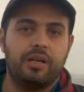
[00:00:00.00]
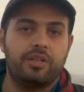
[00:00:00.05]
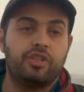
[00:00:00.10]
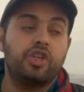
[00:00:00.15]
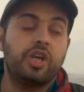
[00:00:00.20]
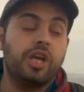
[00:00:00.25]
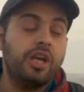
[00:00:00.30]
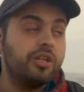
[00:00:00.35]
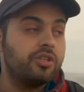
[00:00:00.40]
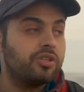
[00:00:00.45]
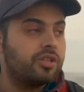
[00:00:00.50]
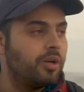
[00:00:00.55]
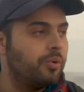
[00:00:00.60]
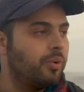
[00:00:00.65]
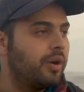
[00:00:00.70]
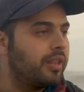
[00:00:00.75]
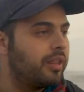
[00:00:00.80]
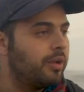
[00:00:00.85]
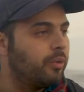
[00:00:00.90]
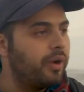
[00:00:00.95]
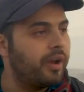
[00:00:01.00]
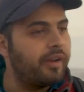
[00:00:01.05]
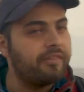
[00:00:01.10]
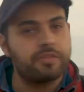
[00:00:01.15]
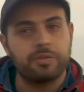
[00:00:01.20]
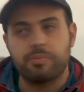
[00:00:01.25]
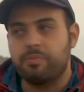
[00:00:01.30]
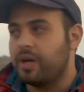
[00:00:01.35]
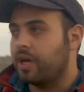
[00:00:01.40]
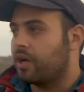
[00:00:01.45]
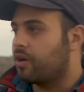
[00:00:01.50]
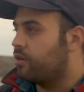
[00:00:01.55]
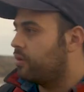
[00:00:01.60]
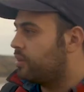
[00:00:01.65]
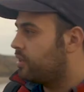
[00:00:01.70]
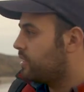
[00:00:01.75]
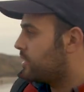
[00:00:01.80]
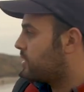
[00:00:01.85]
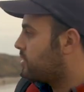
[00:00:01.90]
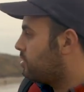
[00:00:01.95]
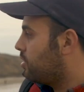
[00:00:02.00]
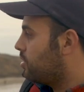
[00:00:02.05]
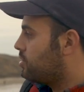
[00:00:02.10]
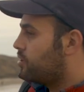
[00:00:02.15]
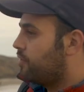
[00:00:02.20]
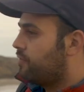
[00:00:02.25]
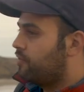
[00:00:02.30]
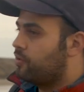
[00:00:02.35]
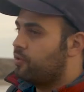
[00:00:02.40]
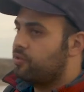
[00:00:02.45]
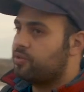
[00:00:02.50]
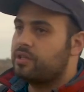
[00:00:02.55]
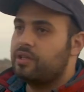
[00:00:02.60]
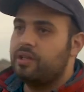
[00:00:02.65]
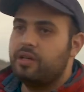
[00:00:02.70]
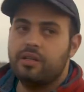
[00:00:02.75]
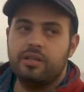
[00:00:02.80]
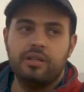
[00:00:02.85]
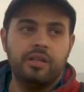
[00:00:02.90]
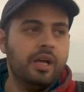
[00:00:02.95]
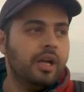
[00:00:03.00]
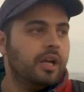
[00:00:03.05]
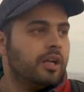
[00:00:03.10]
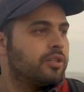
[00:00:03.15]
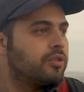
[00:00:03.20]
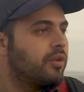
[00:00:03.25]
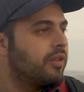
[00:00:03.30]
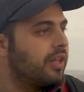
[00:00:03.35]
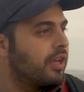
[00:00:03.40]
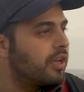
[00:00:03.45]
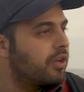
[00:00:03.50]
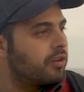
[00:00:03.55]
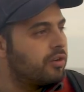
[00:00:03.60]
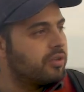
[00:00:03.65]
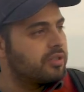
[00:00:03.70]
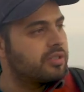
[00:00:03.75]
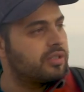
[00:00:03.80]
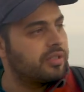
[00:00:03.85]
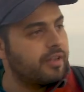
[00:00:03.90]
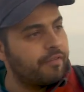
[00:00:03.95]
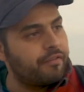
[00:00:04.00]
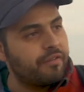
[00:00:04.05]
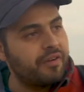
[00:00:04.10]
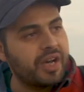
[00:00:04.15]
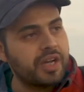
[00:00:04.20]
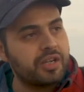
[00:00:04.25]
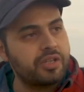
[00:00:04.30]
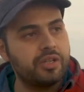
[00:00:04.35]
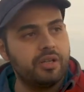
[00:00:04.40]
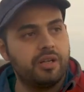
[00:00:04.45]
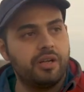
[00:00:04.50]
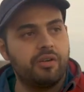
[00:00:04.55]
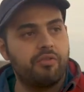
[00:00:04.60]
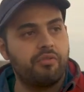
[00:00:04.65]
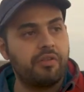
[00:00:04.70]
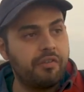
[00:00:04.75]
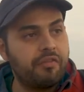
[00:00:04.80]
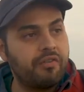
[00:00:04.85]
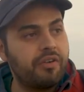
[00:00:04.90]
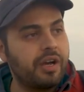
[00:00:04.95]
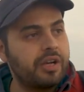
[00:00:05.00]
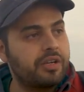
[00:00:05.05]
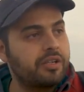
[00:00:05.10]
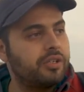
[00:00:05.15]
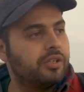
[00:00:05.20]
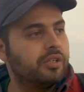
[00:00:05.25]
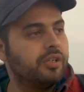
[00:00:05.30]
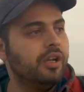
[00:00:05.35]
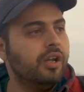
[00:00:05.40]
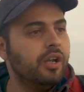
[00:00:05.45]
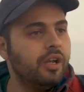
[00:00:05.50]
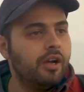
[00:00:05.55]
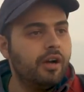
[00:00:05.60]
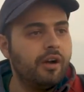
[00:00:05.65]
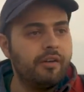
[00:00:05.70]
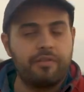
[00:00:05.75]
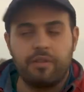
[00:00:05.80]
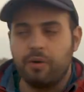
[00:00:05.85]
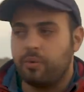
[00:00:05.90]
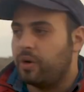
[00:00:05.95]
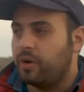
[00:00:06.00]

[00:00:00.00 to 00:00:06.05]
change the way the waves break on this stretch of coastline. So they cause diffraction and refraction of the